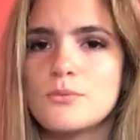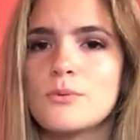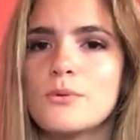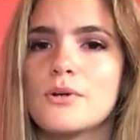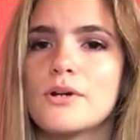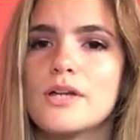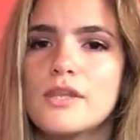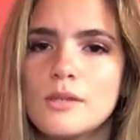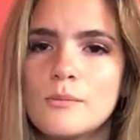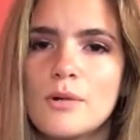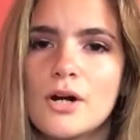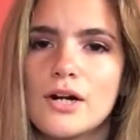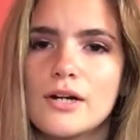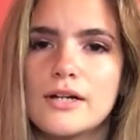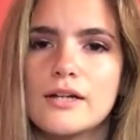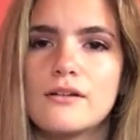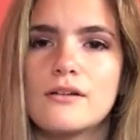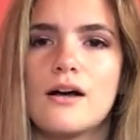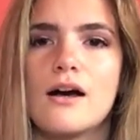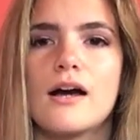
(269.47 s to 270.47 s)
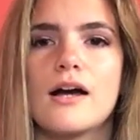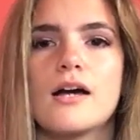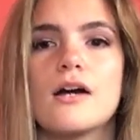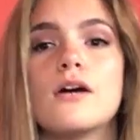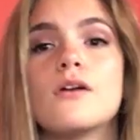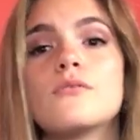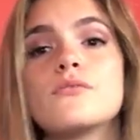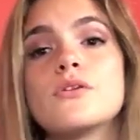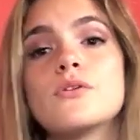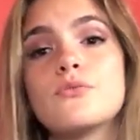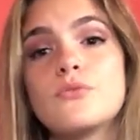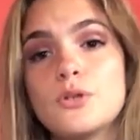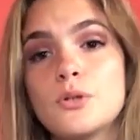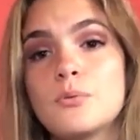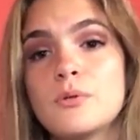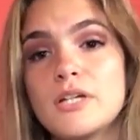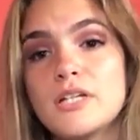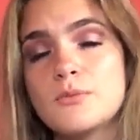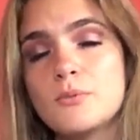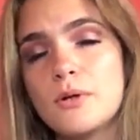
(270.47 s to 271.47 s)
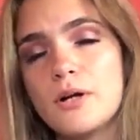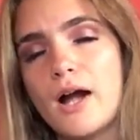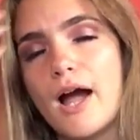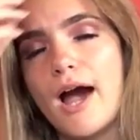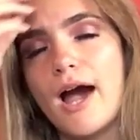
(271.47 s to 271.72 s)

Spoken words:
We were in the parking lot of the food place we were